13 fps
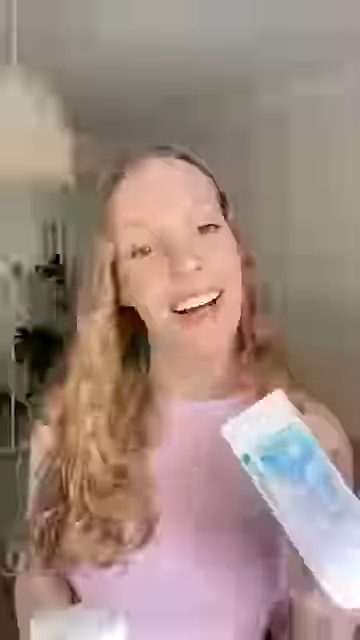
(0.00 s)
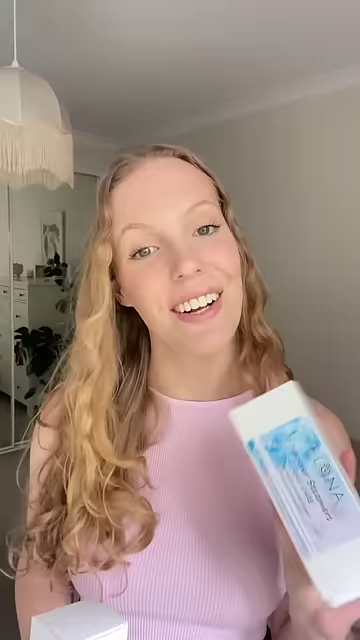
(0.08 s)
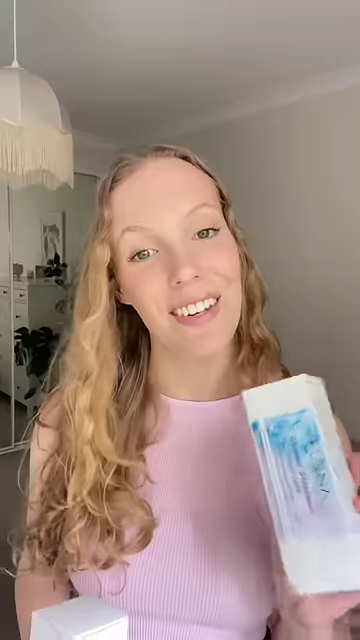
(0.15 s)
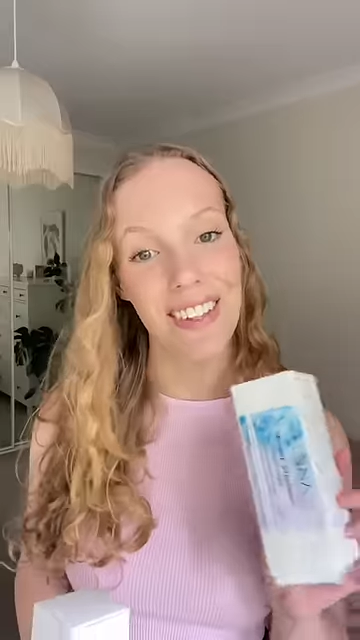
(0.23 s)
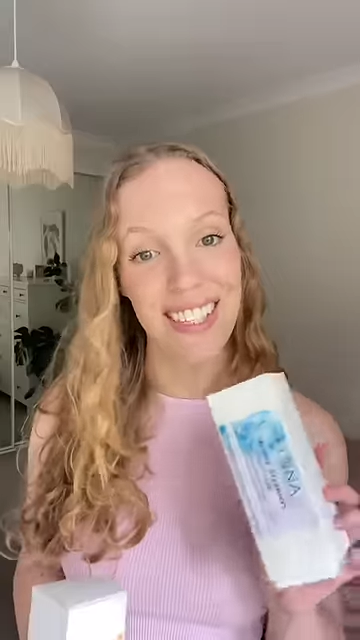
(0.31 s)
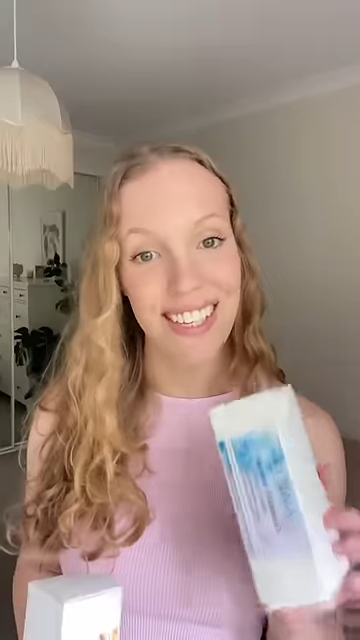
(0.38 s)
got
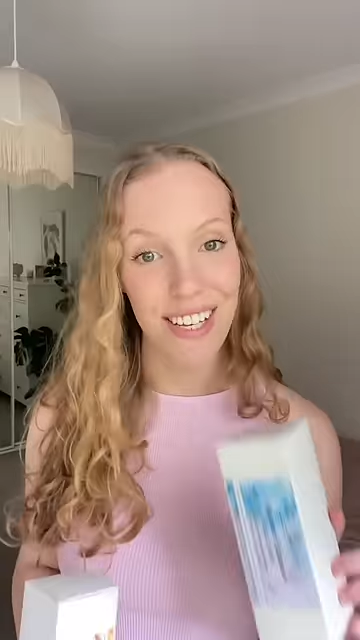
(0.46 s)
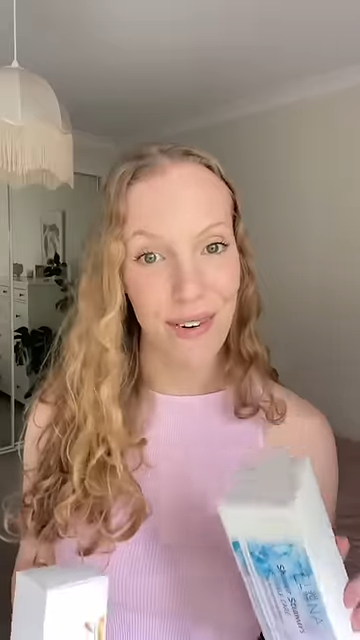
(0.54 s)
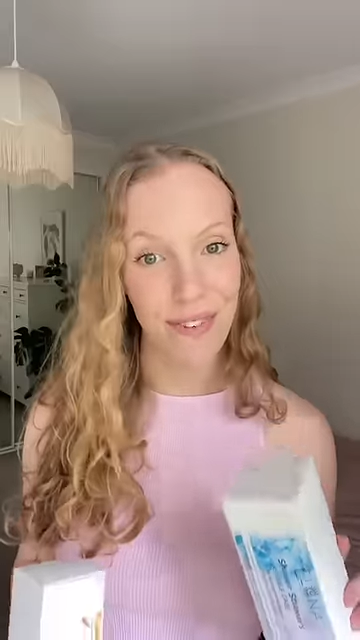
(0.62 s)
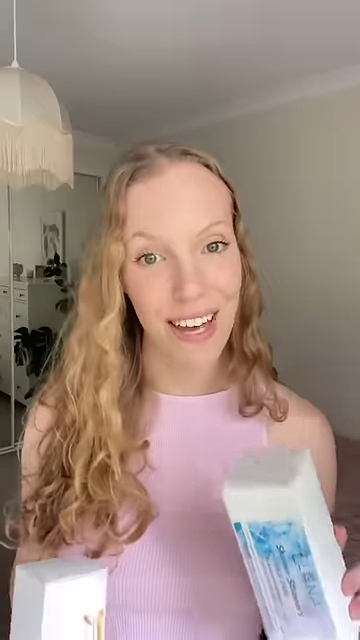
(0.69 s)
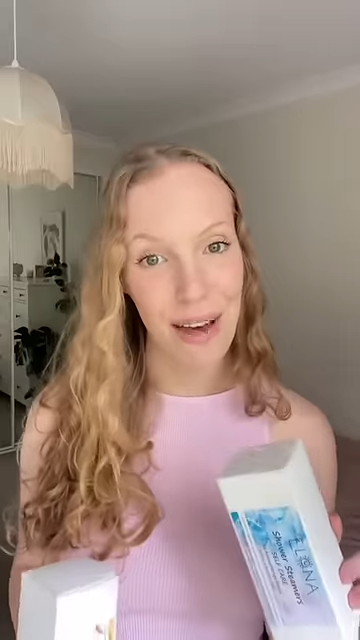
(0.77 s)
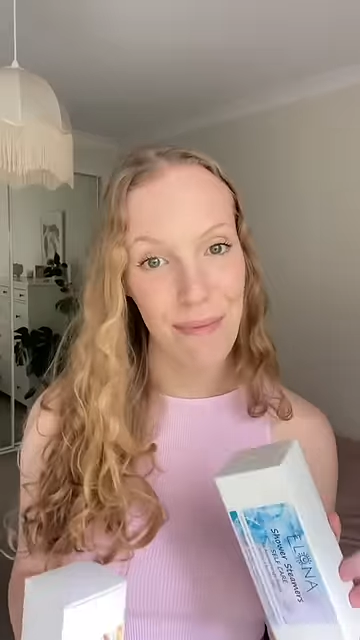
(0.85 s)
the
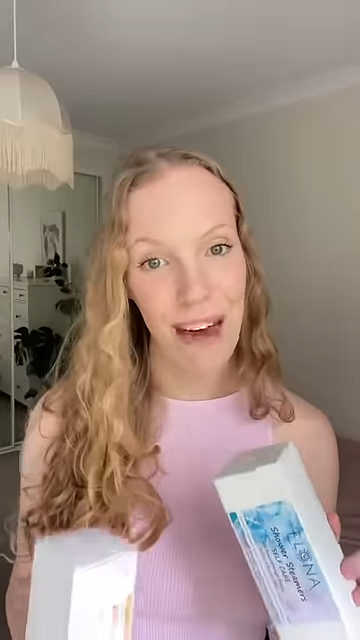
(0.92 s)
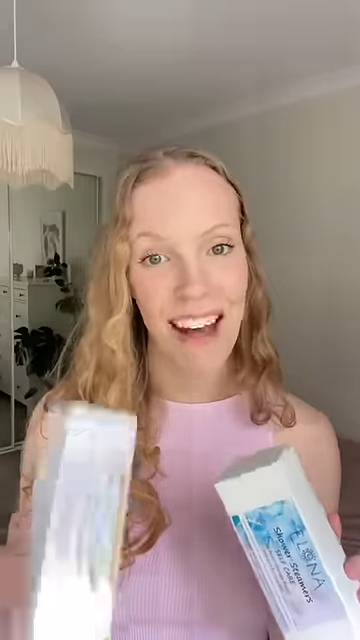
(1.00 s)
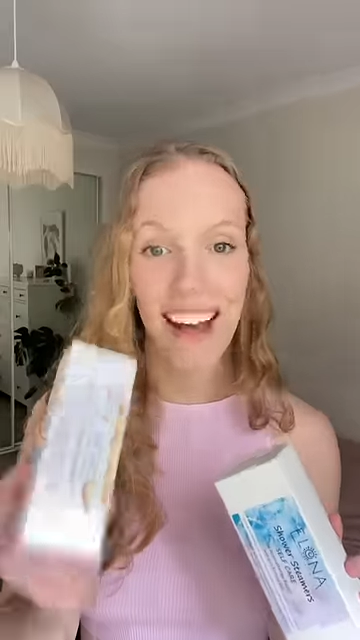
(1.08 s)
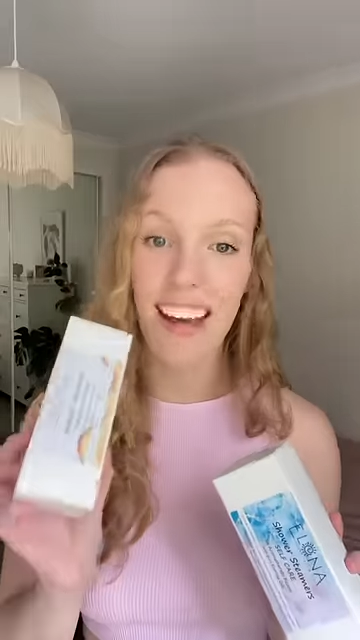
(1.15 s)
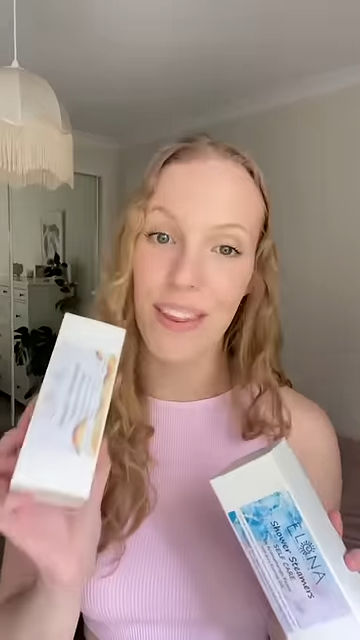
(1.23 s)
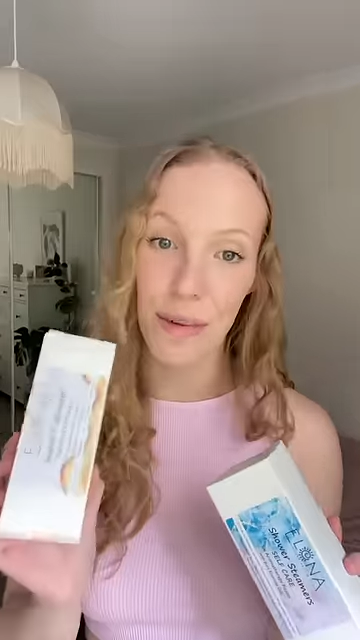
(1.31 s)
self-care pack
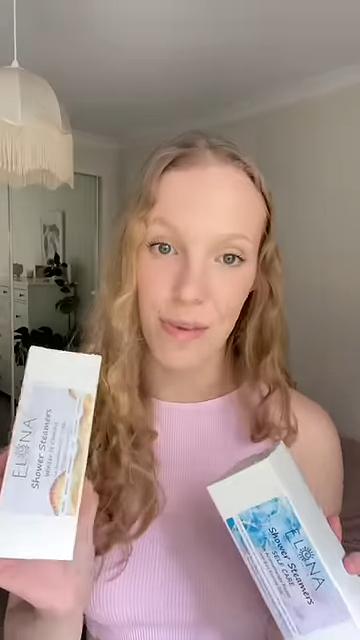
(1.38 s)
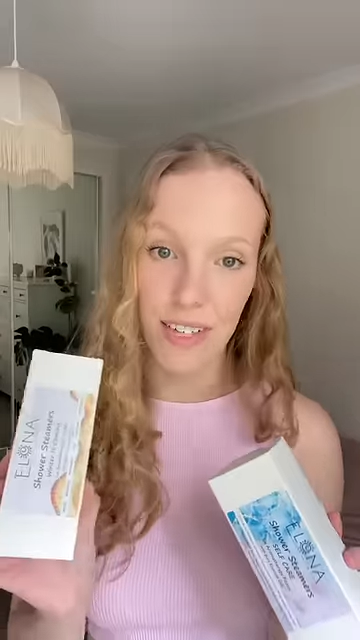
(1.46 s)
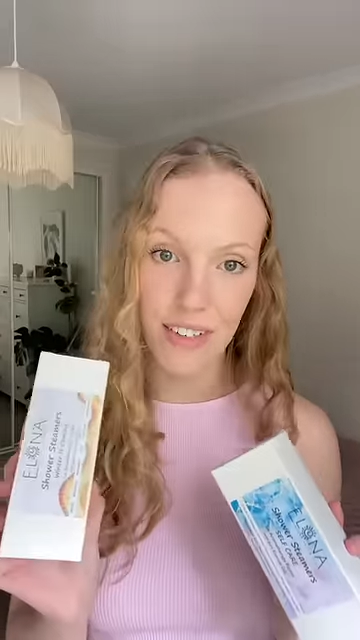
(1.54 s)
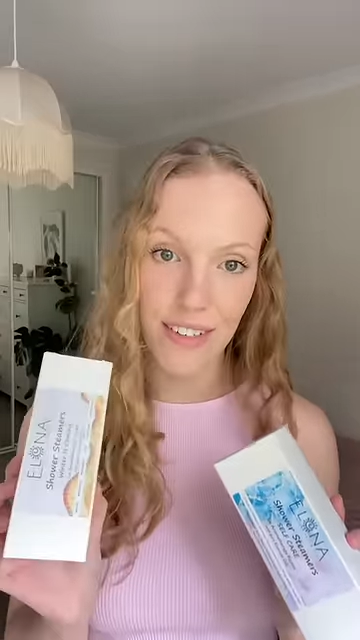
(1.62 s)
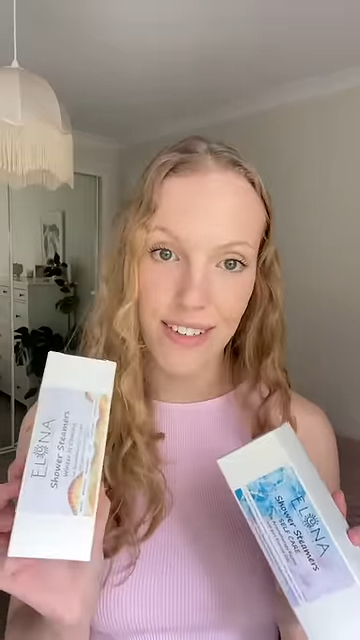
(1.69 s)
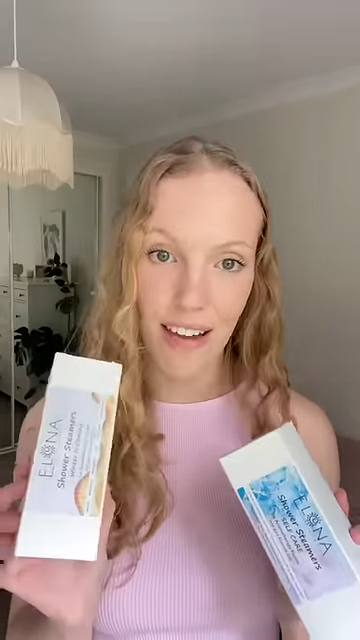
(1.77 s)
and the winter
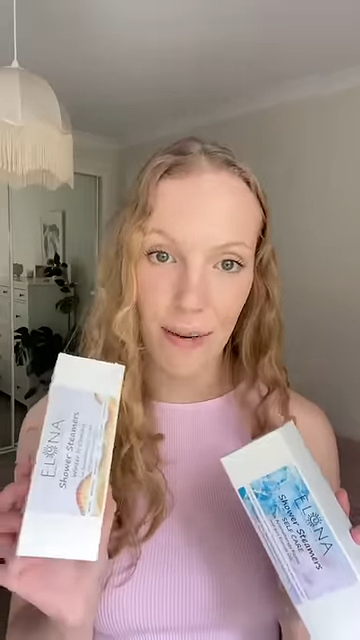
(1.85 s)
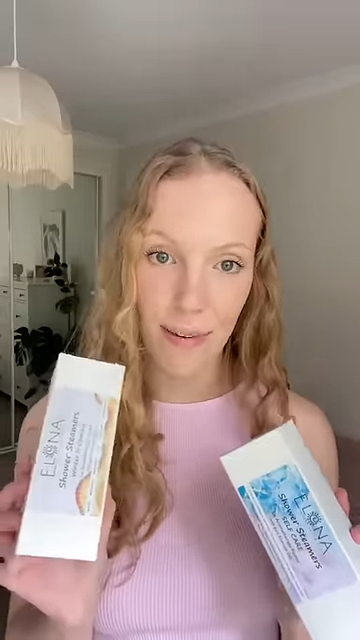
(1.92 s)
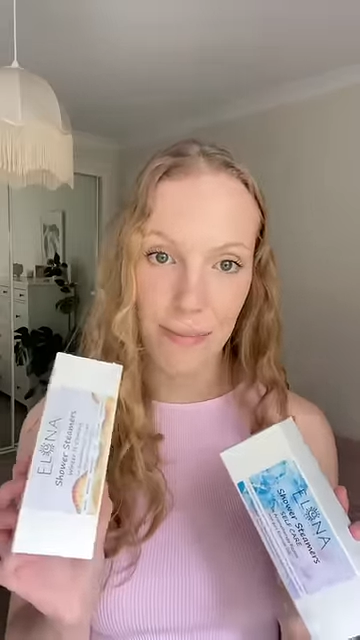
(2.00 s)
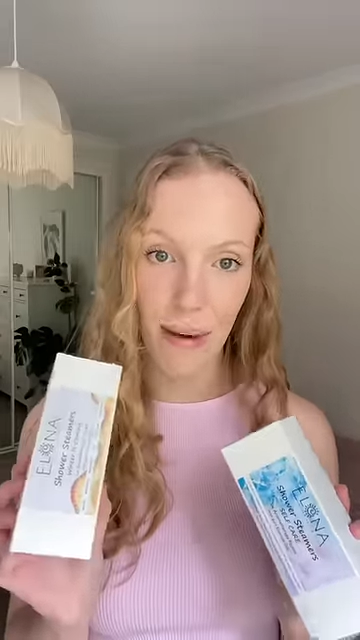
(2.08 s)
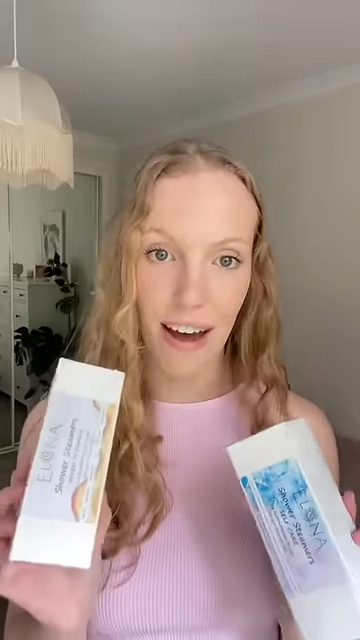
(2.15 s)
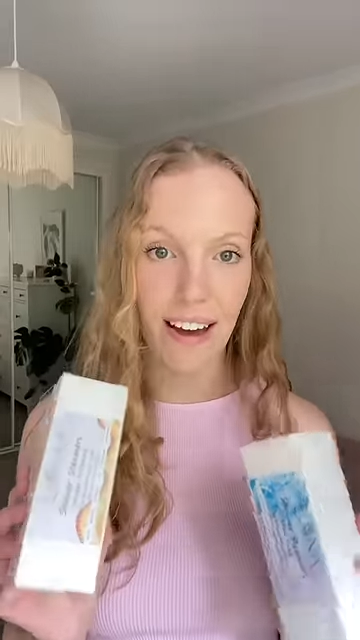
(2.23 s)
is coming
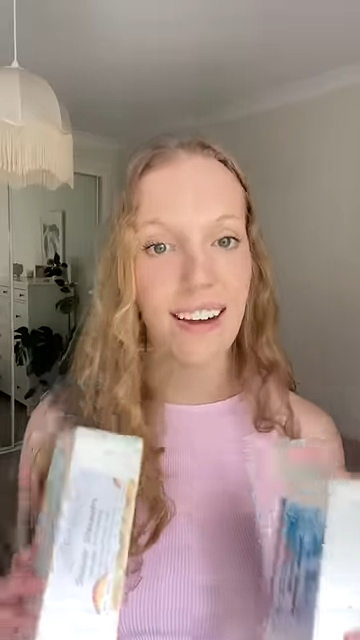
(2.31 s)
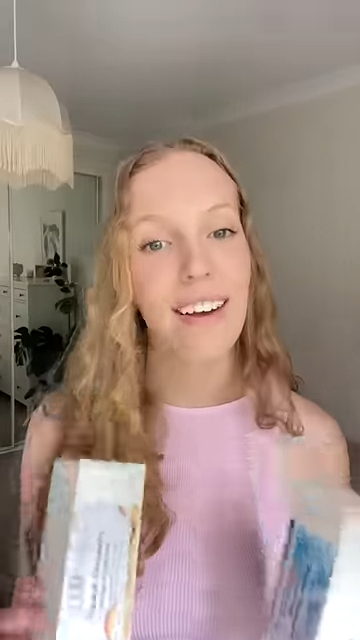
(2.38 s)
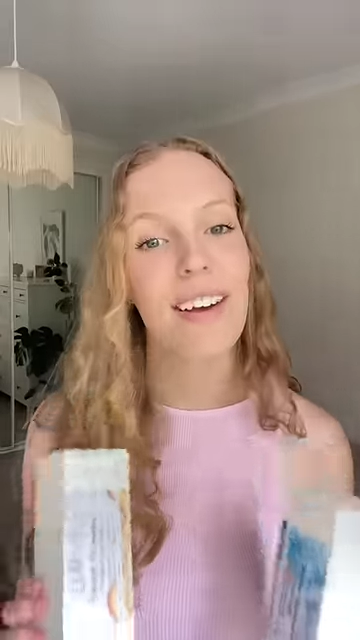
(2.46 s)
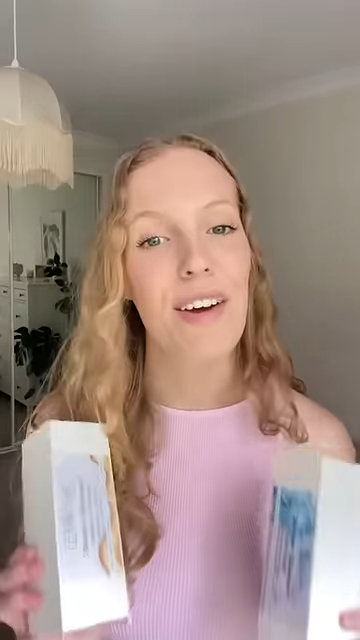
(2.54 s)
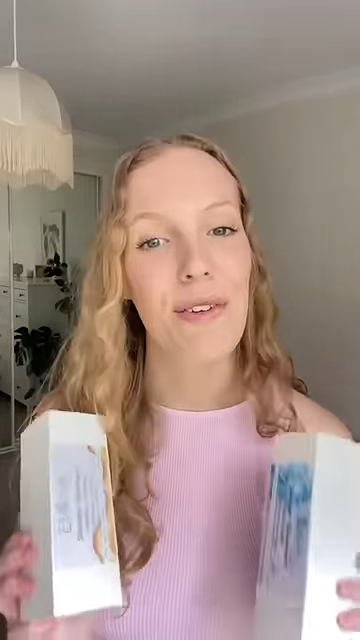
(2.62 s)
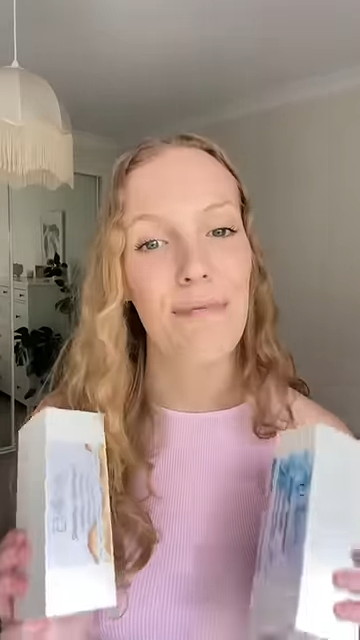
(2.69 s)
pack.
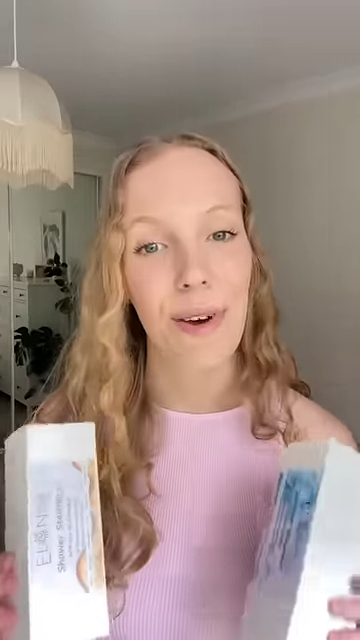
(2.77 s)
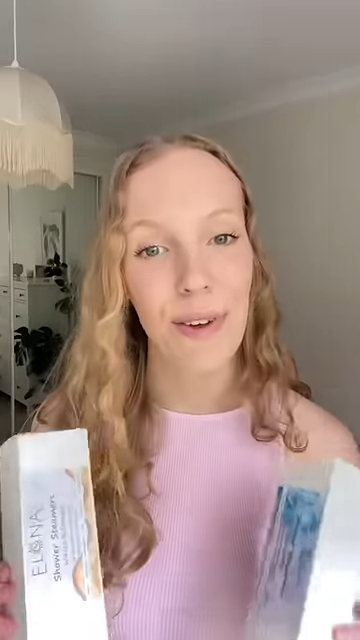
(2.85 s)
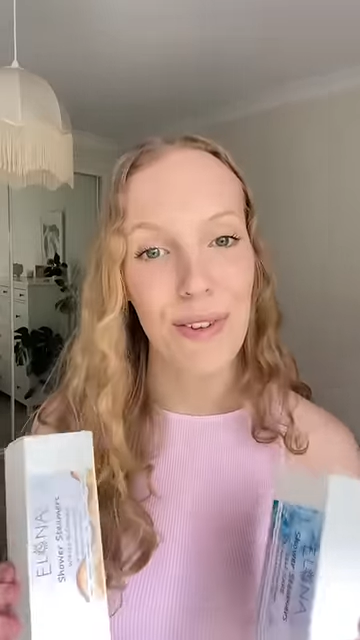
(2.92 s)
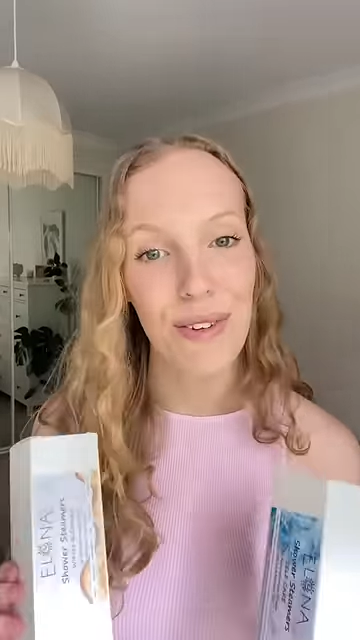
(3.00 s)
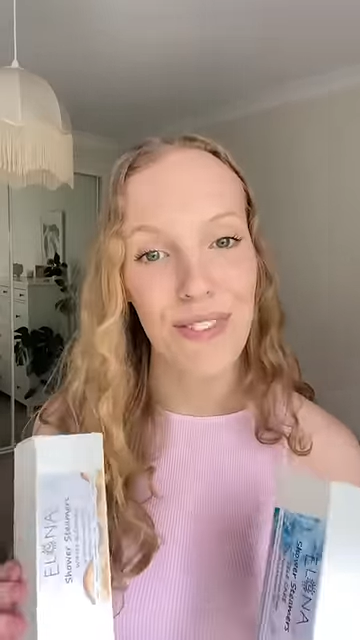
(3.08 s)
Both of